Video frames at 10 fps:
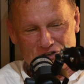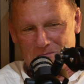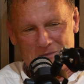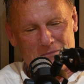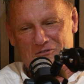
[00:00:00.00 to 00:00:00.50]

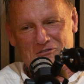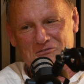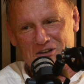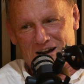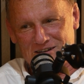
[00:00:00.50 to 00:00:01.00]
shop maybe
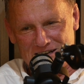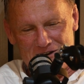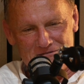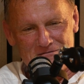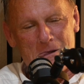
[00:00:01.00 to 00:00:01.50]
50 yards
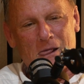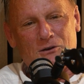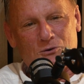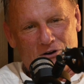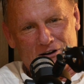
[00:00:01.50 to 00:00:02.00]
down.
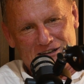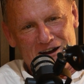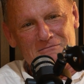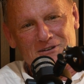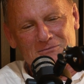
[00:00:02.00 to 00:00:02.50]
Walk
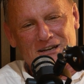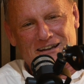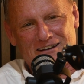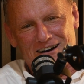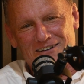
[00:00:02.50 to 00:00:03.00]
down with him to
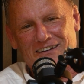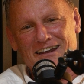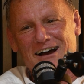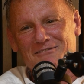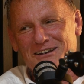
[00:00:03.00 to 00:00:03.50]
get the
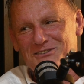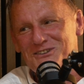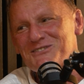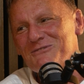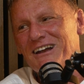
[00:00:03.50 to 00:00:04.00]
coffee. And as
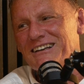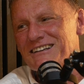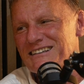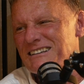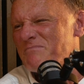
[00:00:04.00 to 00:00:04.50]
soon as we went
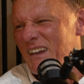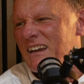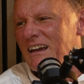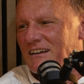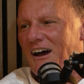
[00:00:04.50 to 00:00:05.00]
in, he says,
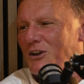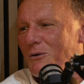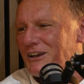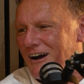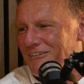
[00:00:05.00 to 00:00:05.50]
no, I
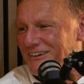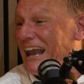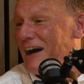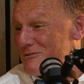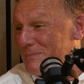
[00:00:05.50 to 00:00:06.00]
don't want a coffee,
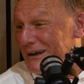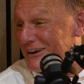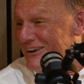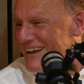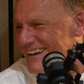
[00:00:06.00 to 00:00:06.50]
I'll have a
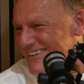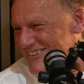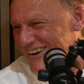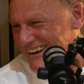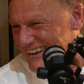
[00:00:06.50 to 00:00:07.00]
beer.
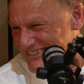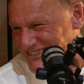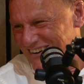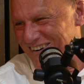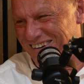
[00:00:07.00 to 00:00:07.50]
Right? So